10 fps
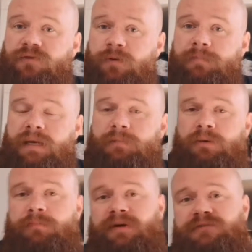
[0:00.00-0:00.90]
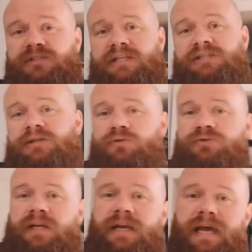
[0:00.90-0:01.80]
for a minimum of 6
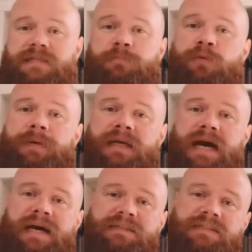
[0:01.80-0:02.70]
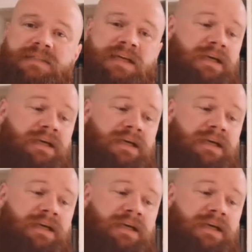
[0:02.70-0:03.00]
years in ex-bourbon casks.